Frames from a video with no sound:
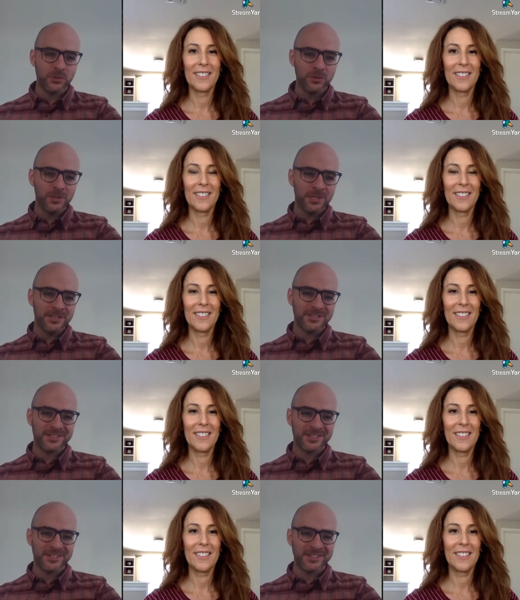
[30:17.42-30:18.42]
Speaker 1: do
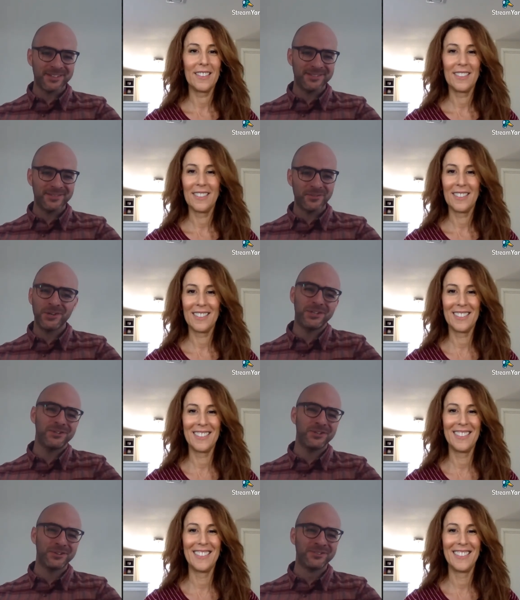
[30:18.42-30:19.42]
lists? Is it what do you
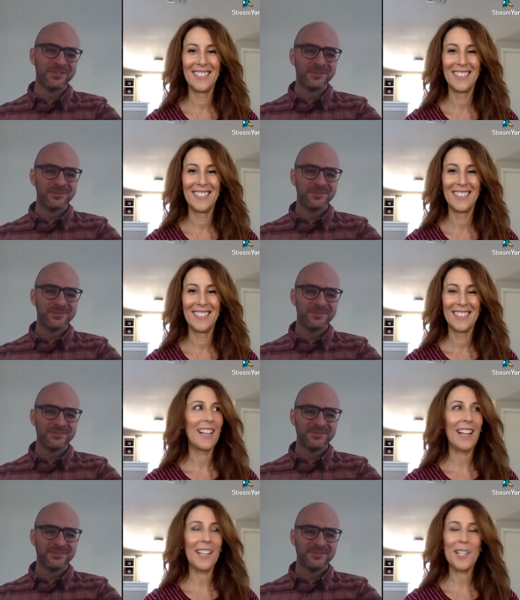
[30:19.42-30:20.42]
do?
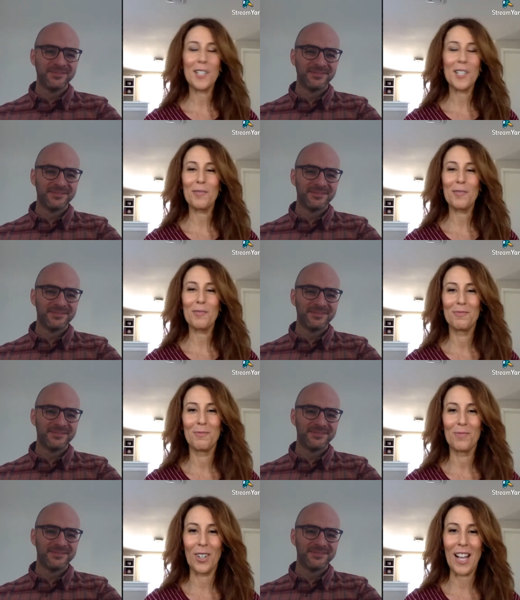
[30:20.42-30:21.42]
Speaker 2: I need to
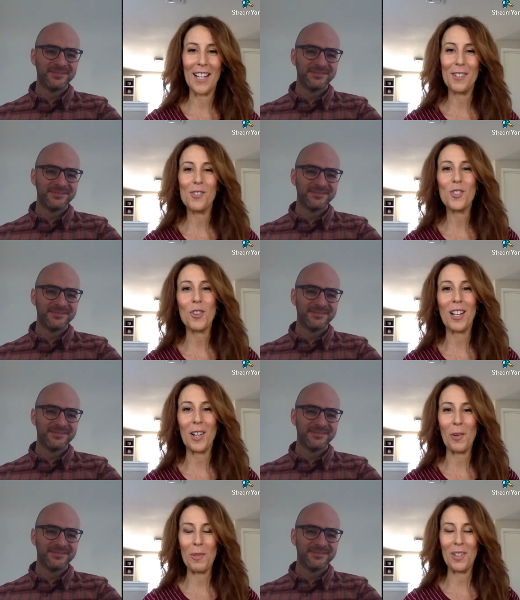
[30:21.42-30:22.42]
learn how to use
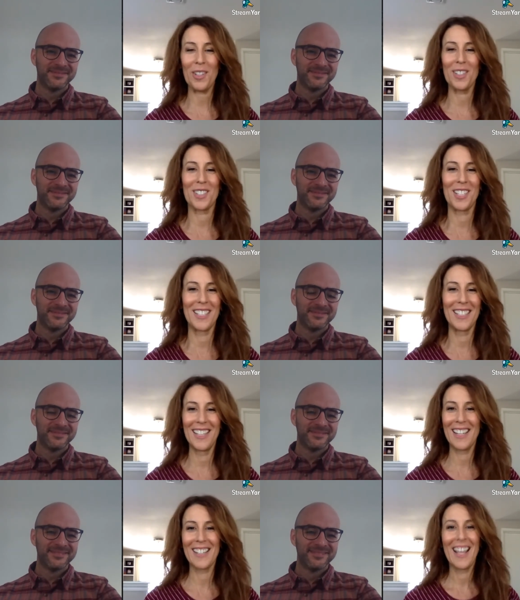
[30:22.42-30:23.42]
Trello because
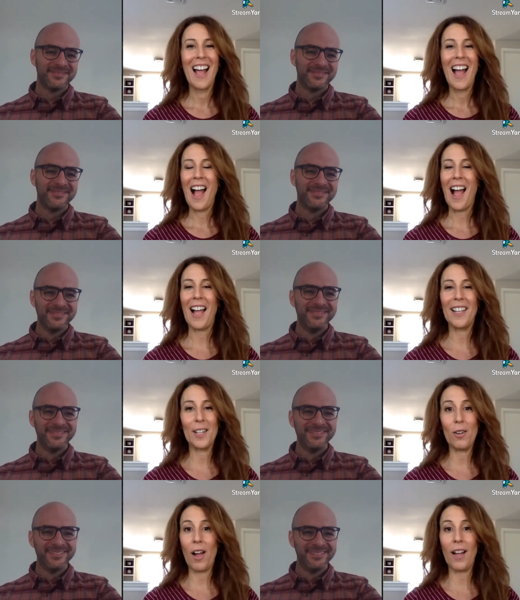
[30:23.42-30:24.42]
I,
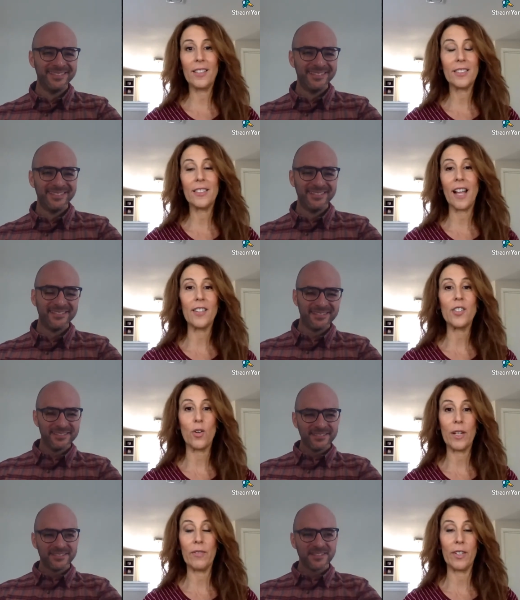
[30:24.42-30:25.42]
you know, honestly, I
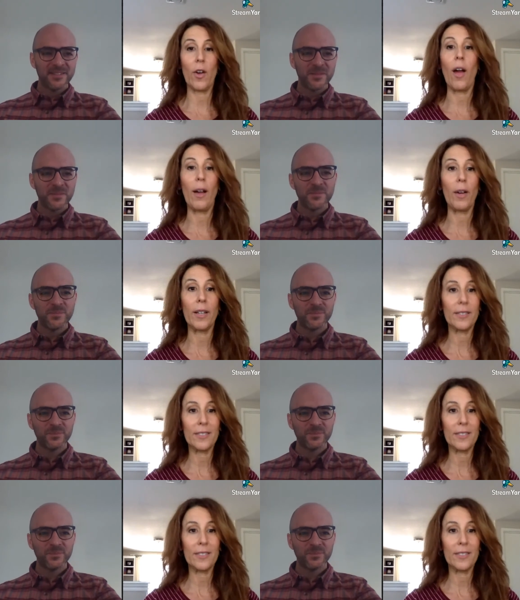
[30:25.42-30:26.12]
don't even know how I,